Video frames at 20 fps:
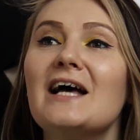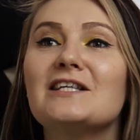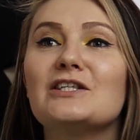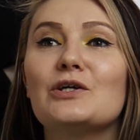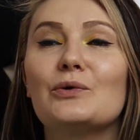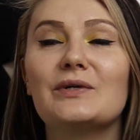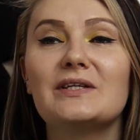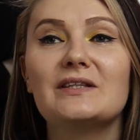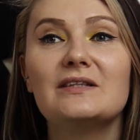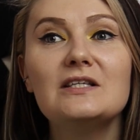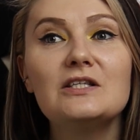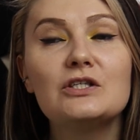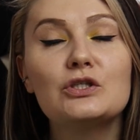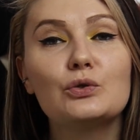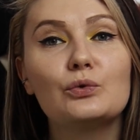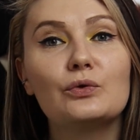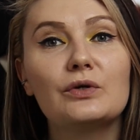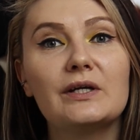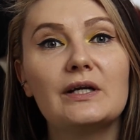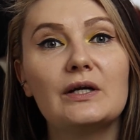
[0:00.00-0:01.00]
So in this
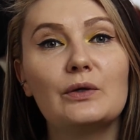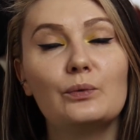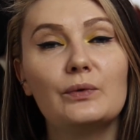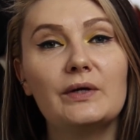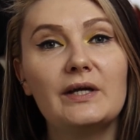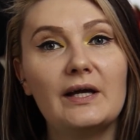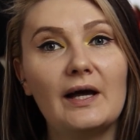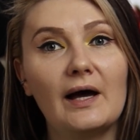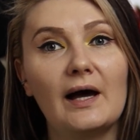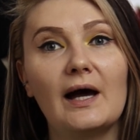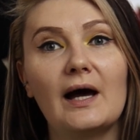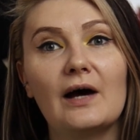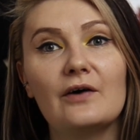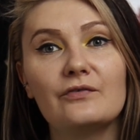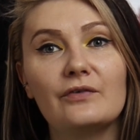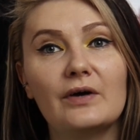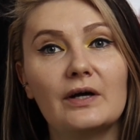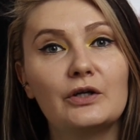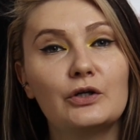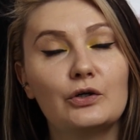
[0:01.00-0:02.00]
story we
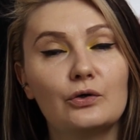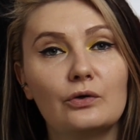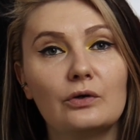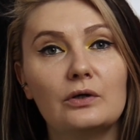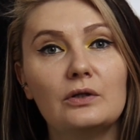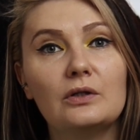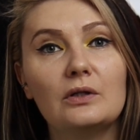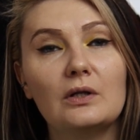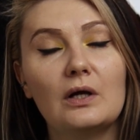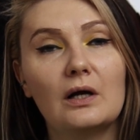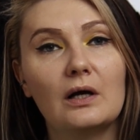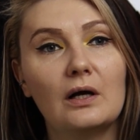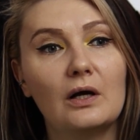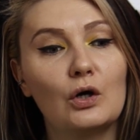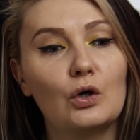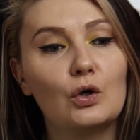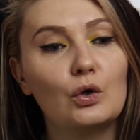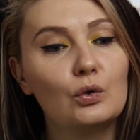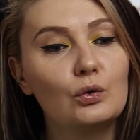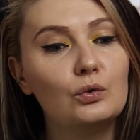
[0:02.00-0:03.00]
have a girl
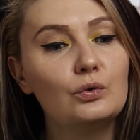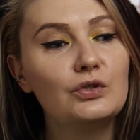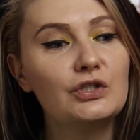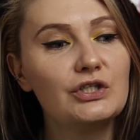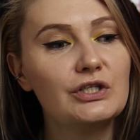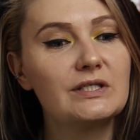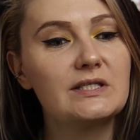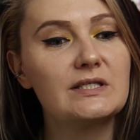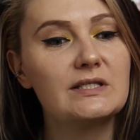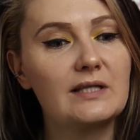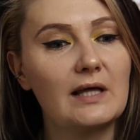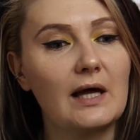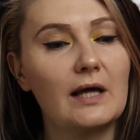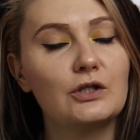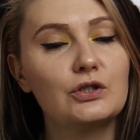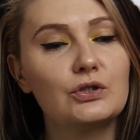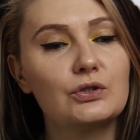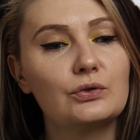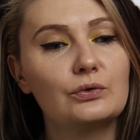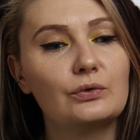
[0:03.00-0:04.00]
who just
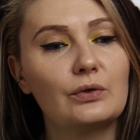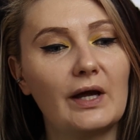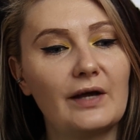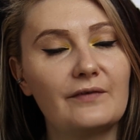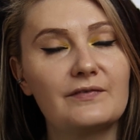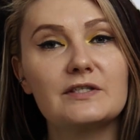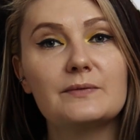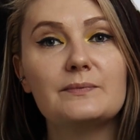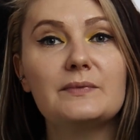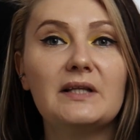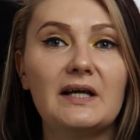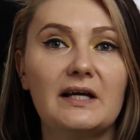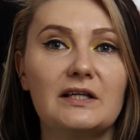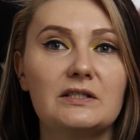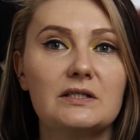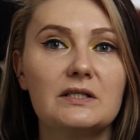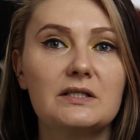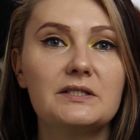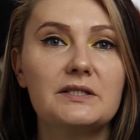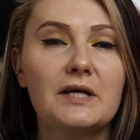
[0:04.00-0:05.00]
start to have some
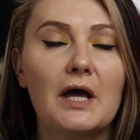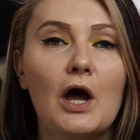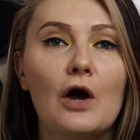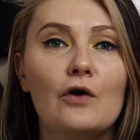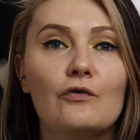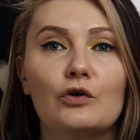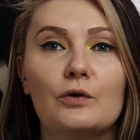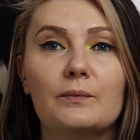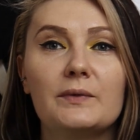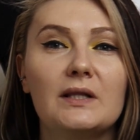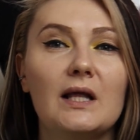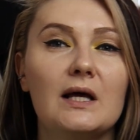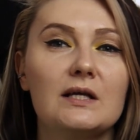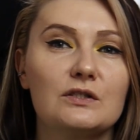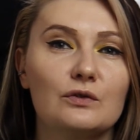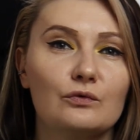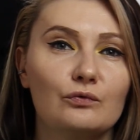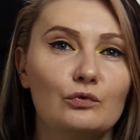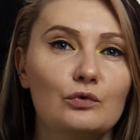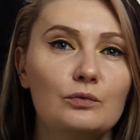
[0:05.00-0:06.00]
letters from
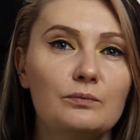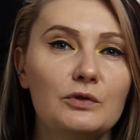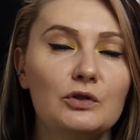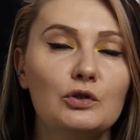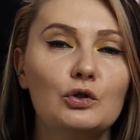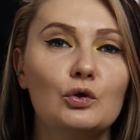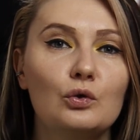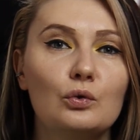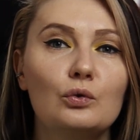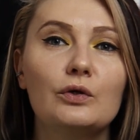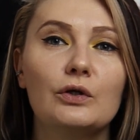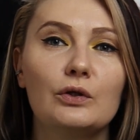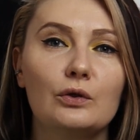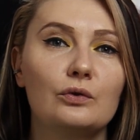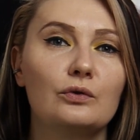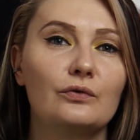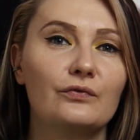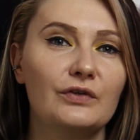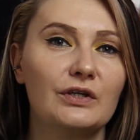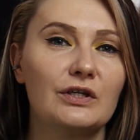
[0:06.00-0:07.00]
another woman who a
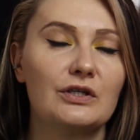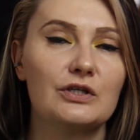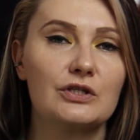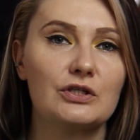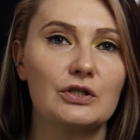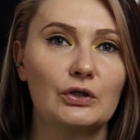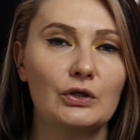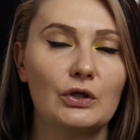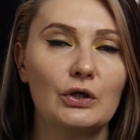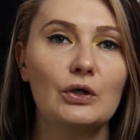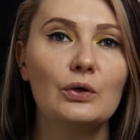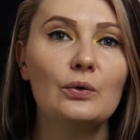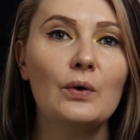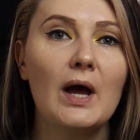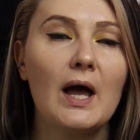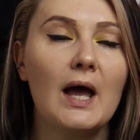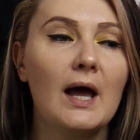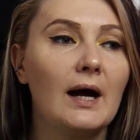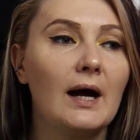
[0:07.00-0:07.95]
lot of years ago